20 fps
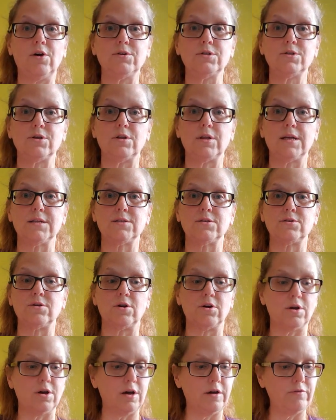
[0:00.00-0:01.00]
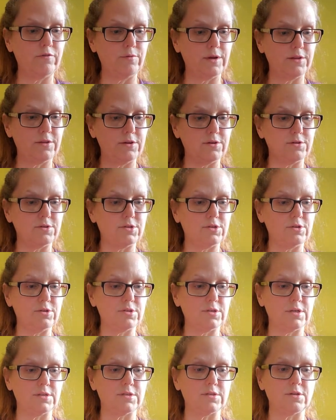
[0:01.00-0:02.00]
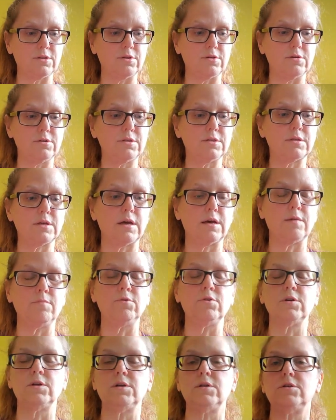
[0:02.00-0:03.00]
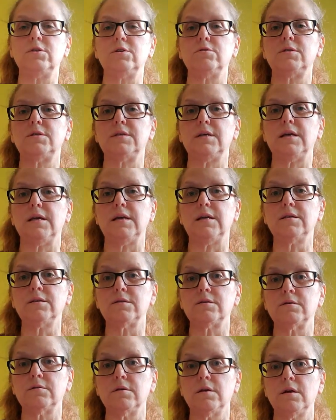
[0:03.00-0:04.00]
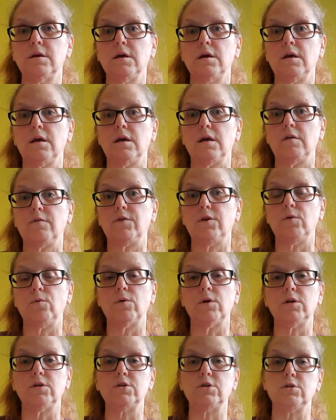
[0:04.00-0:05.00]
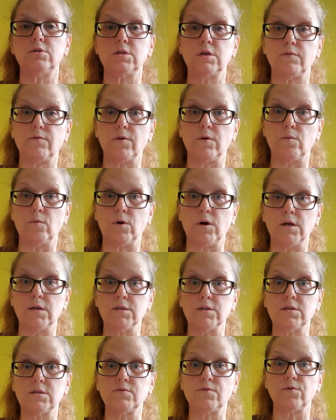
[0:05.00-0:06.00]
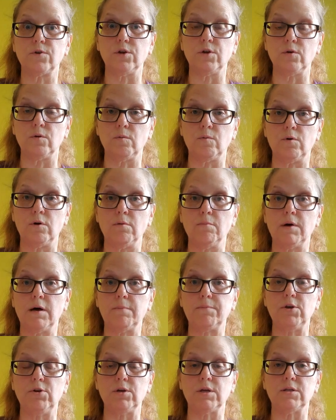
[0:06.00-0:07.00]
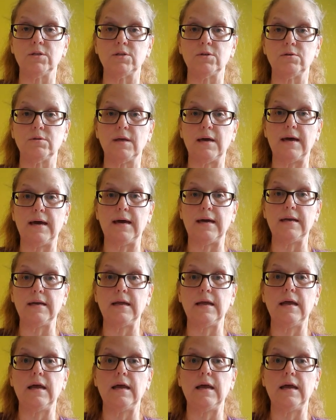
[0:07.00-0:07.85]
So let's start off with those 2 sun salutes. I'm going to do C's. If you want to do different ones for your warm-up, you can do that.